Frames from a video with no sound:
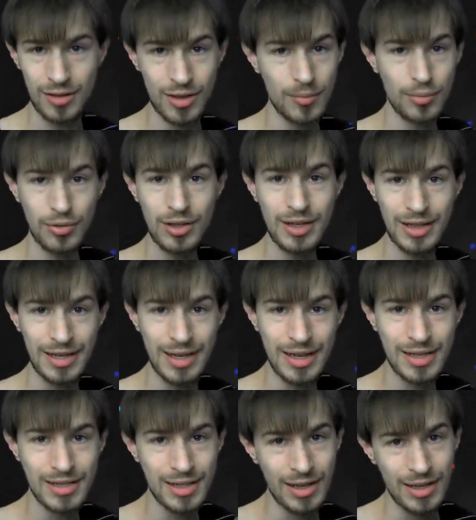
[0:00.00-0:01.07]
completely
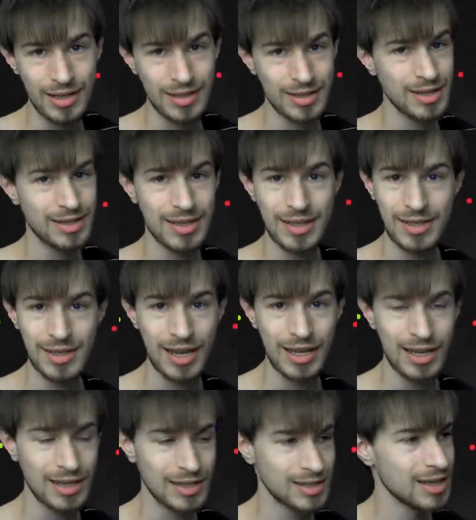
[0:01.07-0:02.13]
instant. It's
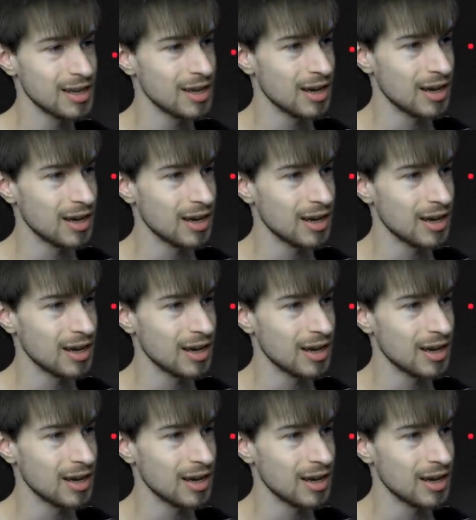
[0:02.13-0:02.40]
instantaneous.